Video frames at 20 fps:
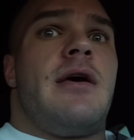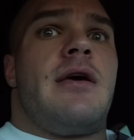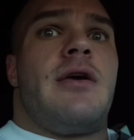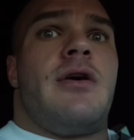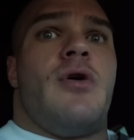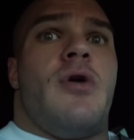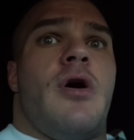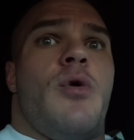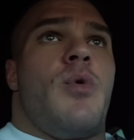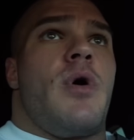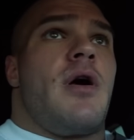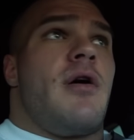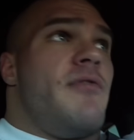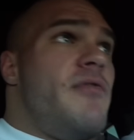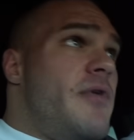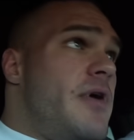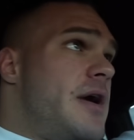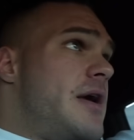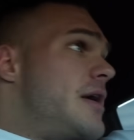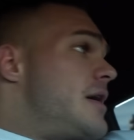you know, I wear a
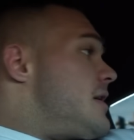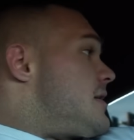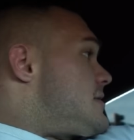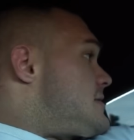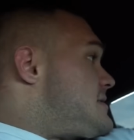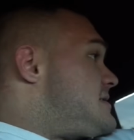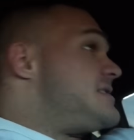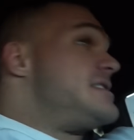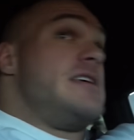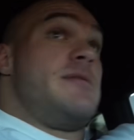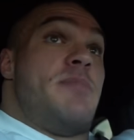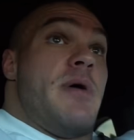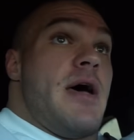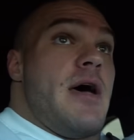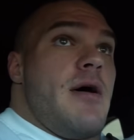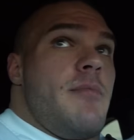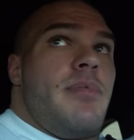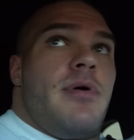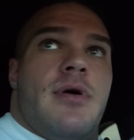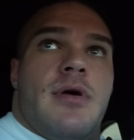fucking
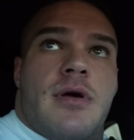CPAP.